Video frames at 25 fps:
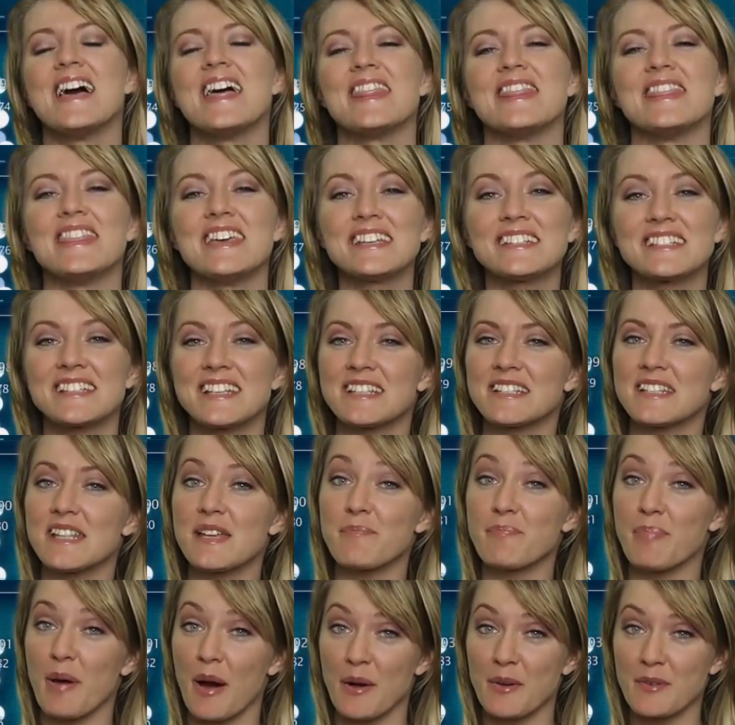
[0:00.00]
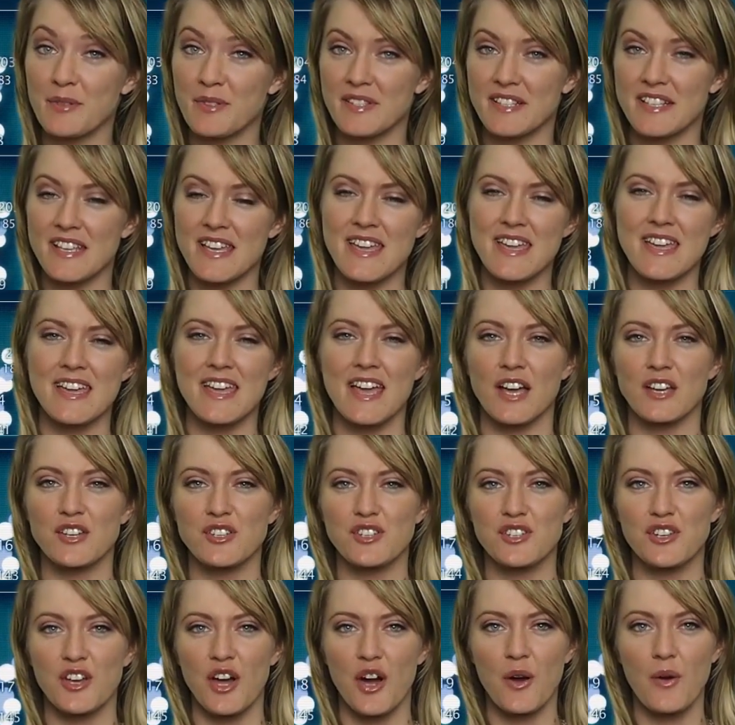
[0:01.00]
This is the post-CES
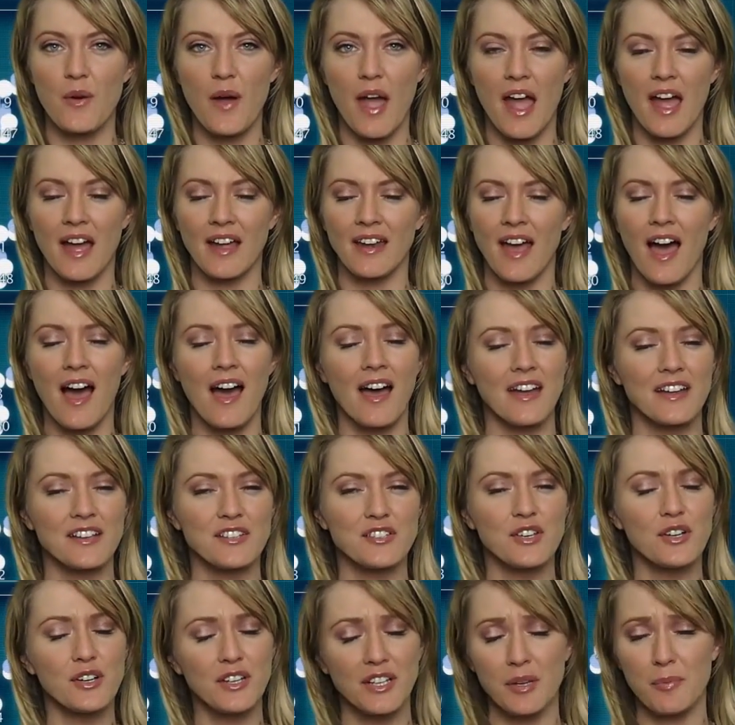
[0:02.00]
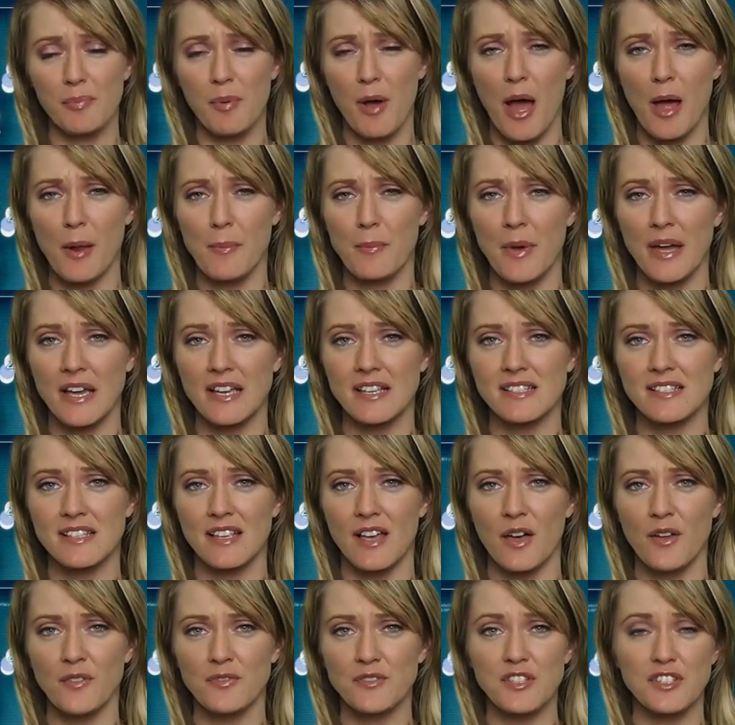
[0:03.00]
show, and I took it upon
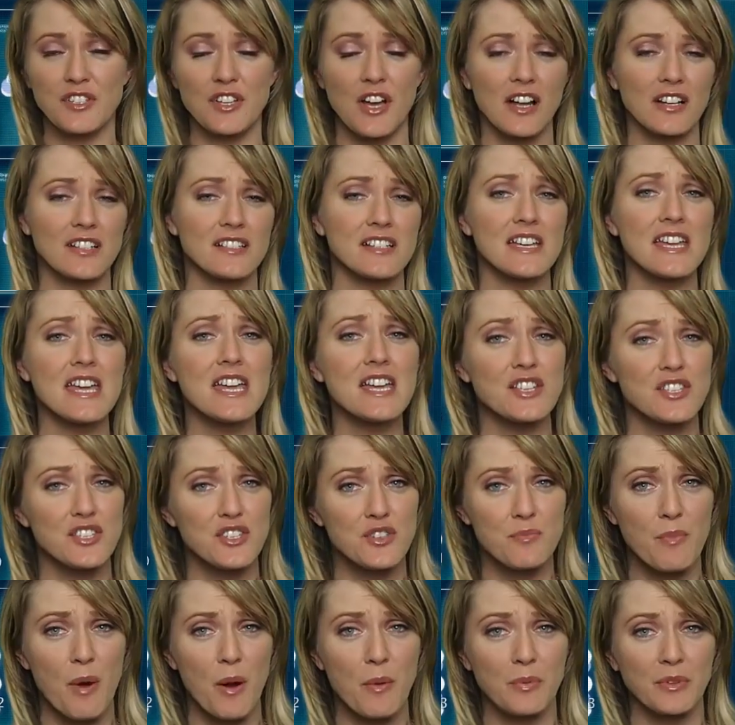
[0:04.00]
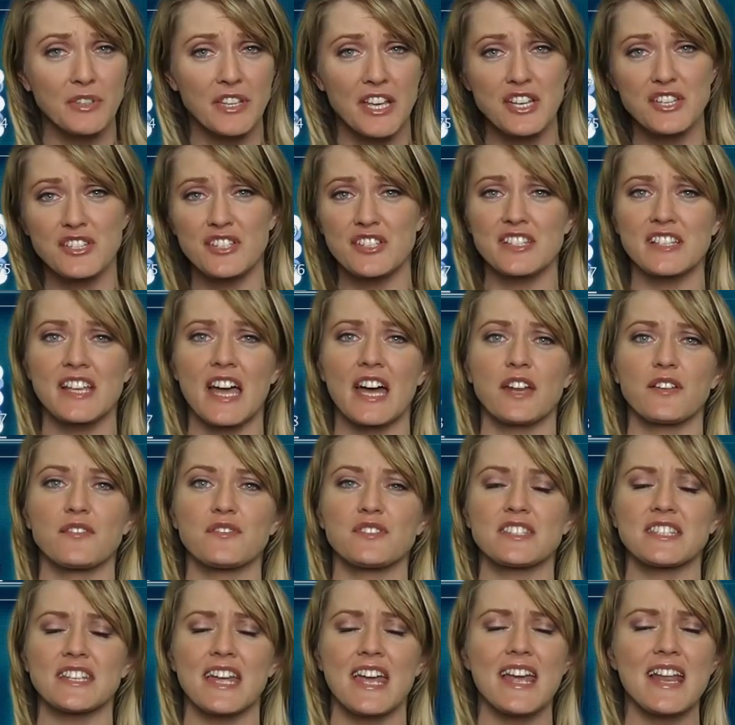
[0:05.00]
myself to talk to each Mobile Nation's head of
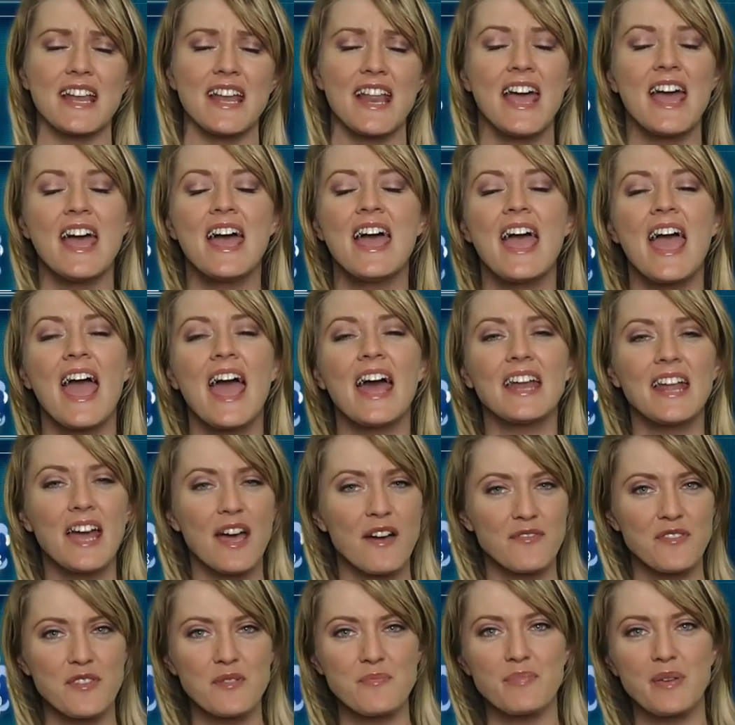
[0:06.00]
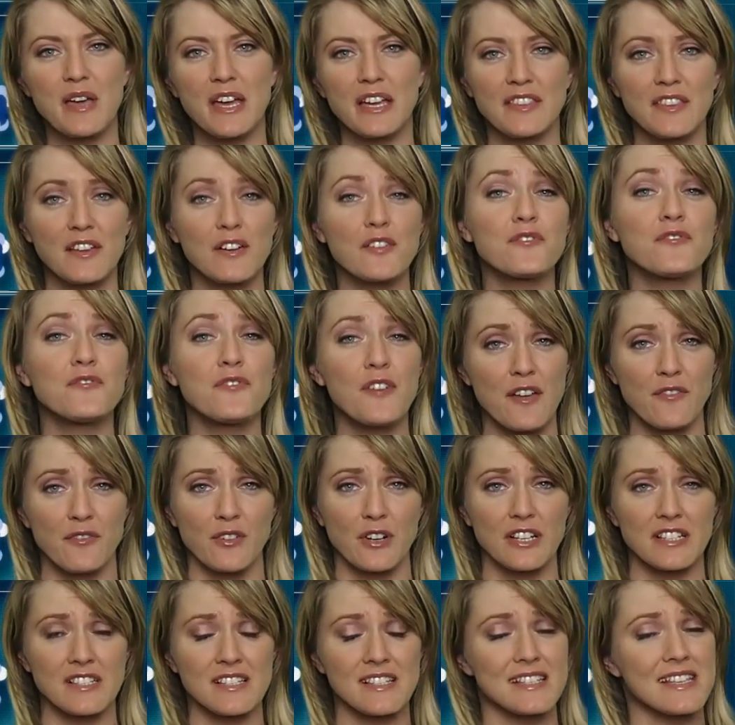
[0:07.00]
state and have them pick their
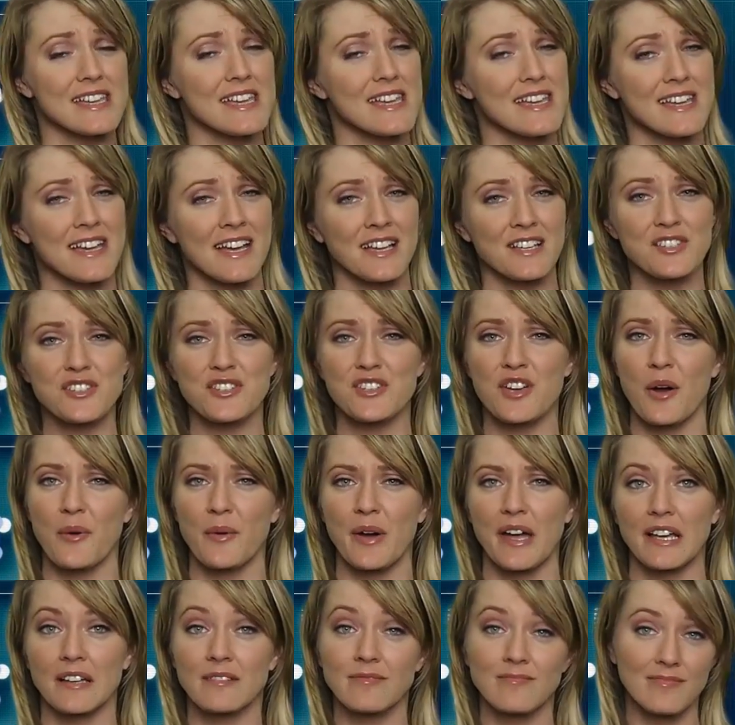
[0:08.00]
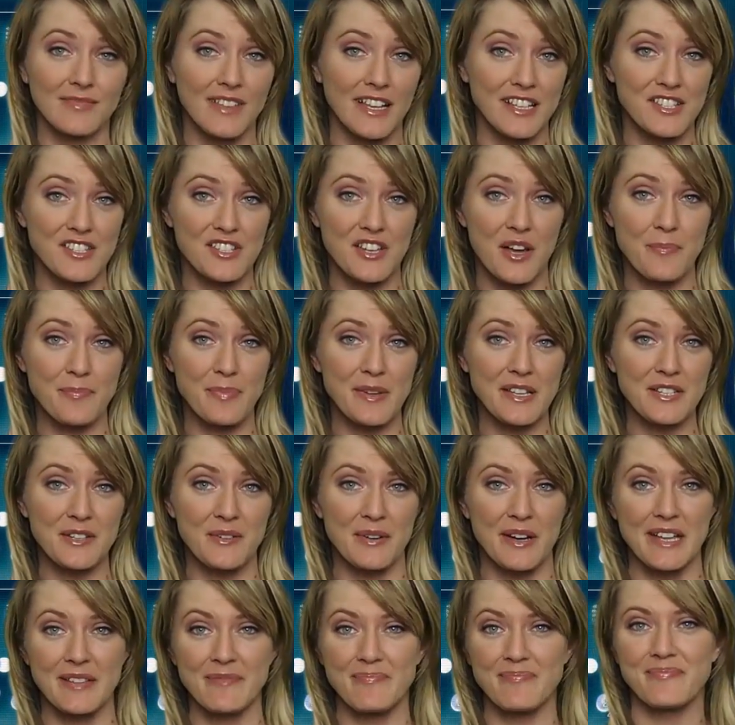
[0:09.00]
favorite CES showing. Let's jump
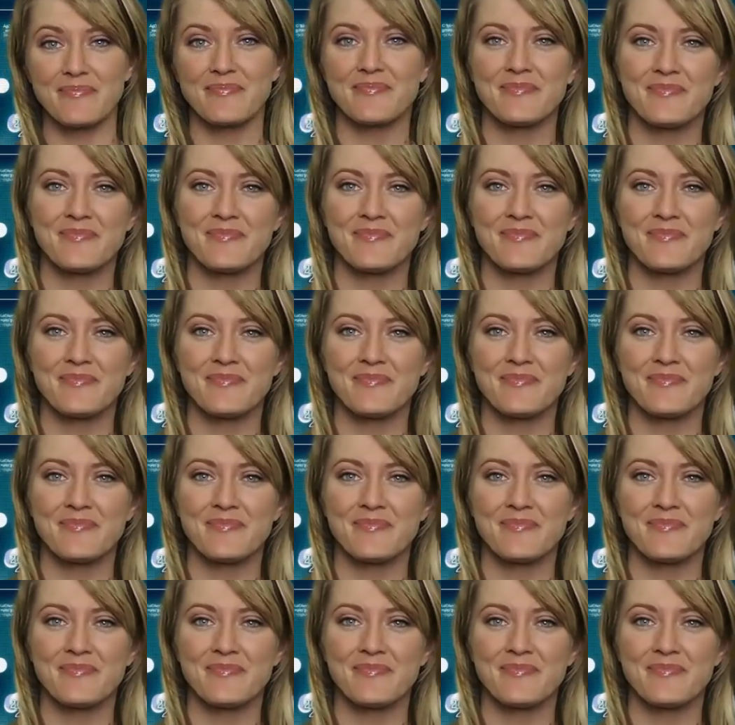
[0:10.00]
into it.